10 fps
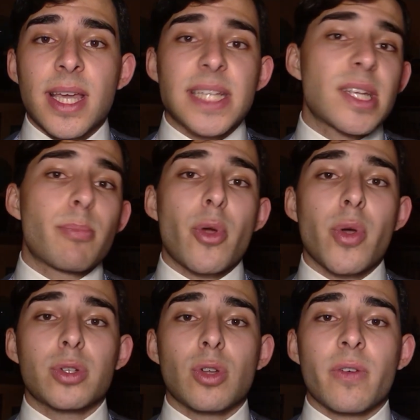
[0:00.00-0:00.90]
is a
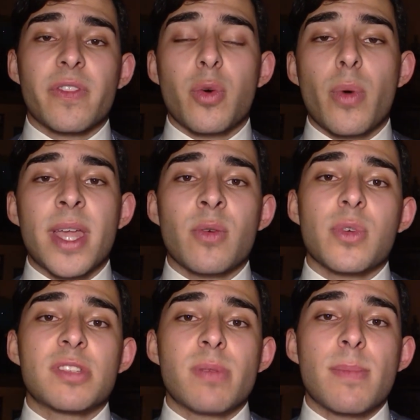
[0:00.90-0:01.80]
product of the way in
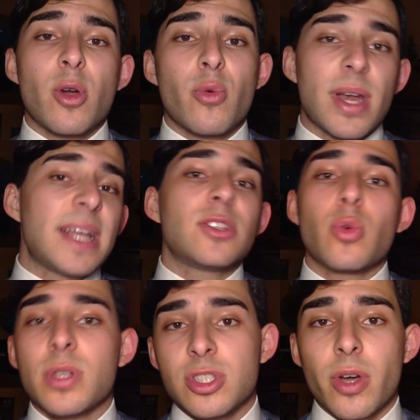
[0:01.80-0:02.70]
which people relate
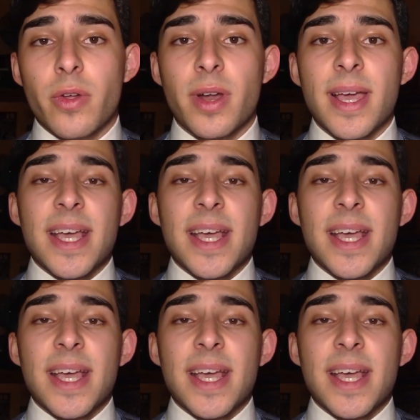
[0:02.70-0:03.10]
to each other,